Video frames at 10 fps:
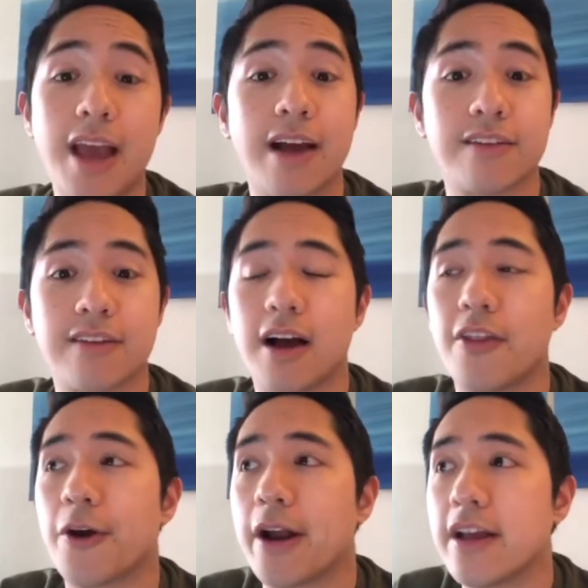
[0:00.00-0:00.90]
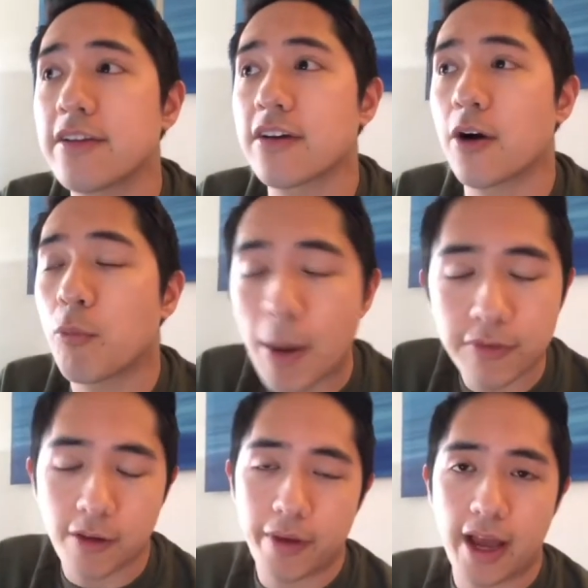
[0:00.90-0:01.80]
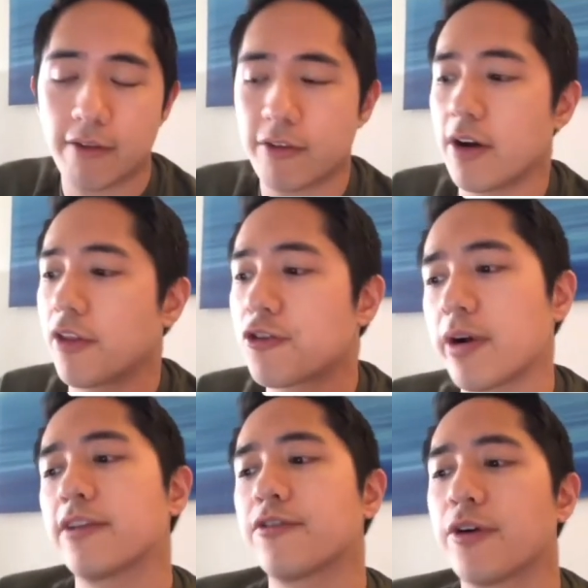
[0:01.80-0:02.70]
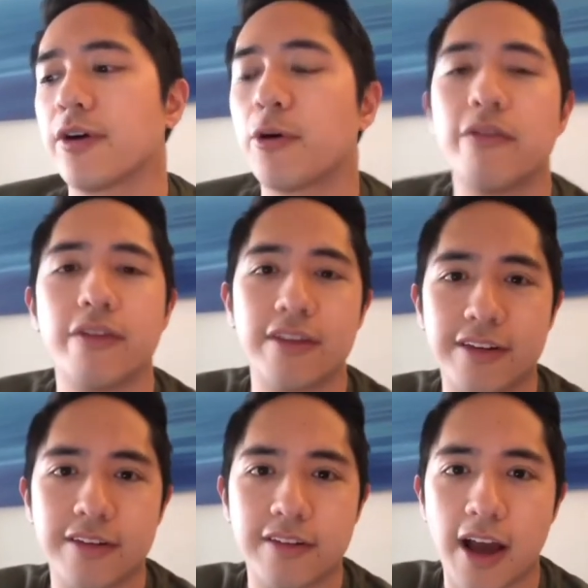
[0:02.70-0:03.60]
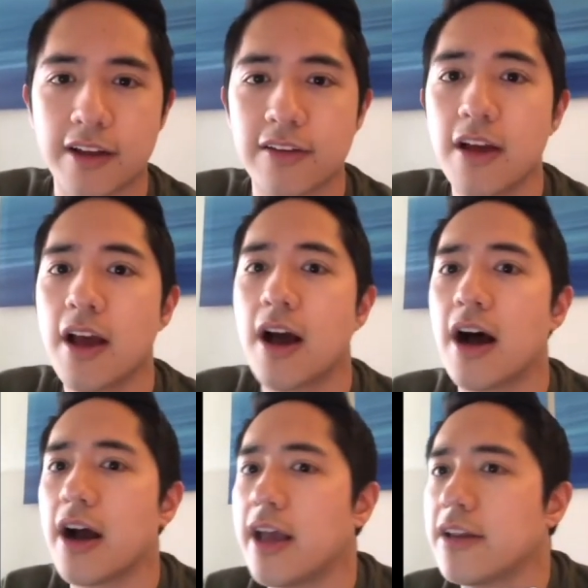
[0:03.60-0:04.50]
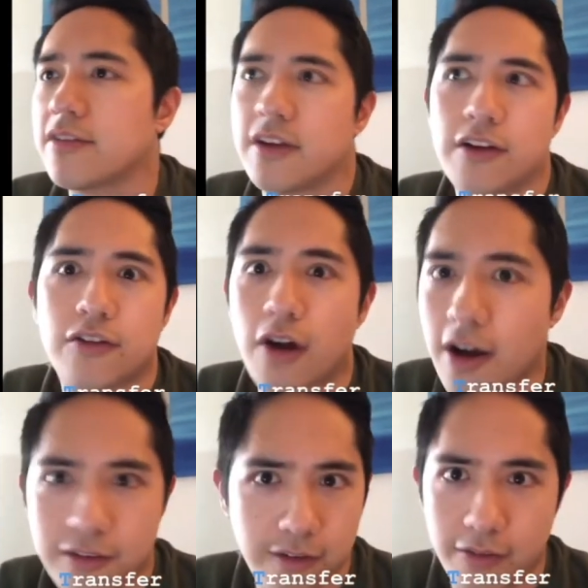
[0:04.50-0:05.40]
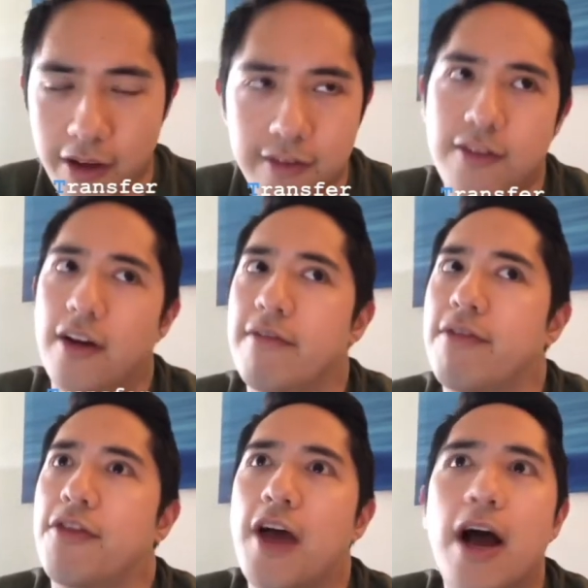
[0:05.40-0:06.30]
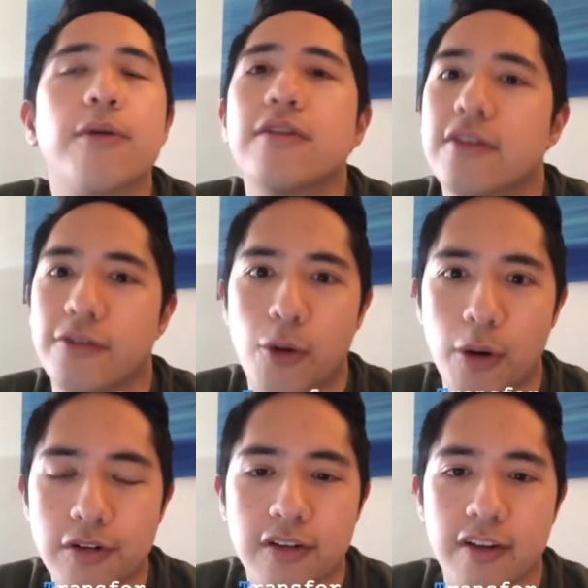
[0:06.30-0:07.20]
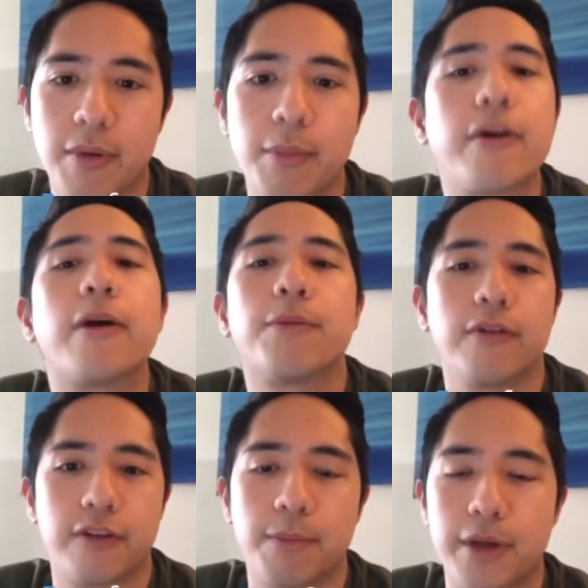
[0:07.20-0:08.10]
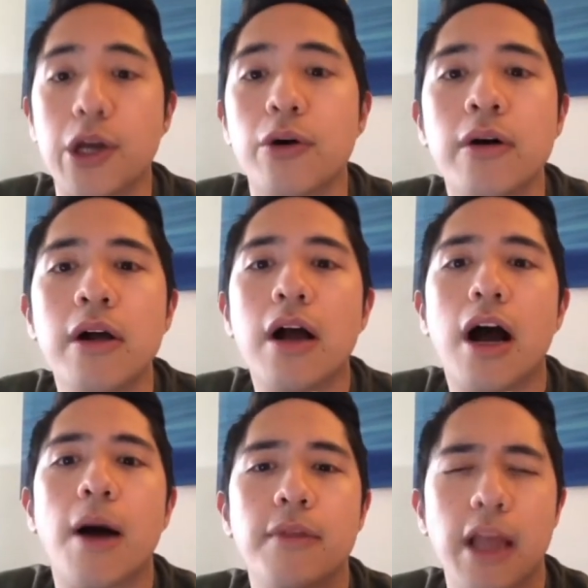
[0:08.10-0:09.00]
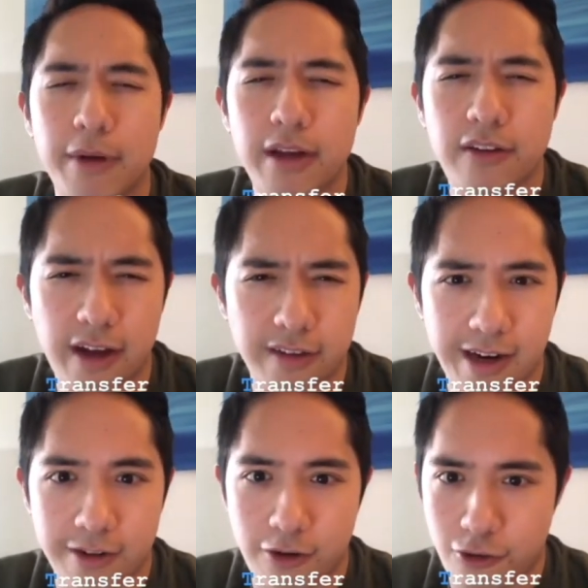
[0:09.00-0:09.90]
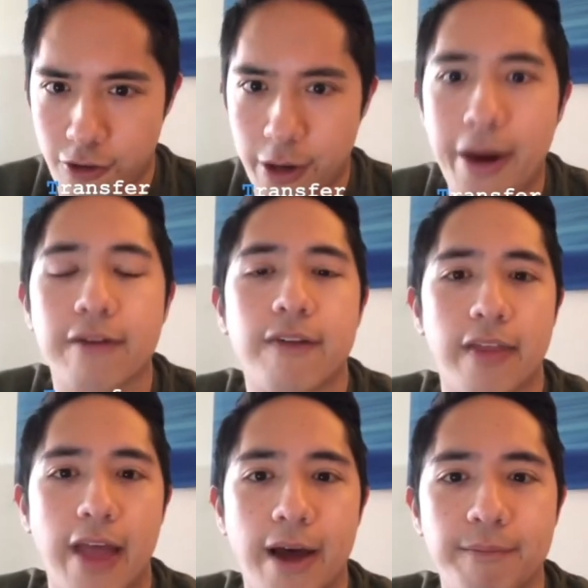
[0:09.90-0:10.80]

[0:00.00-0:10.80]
Yes, uh, there is a website we have called the Transfer Equivalency Site. Uh, it's an exhaustive list of thousands of courses that have been pre-approved at BU. Um, let me take a second to show you how to find that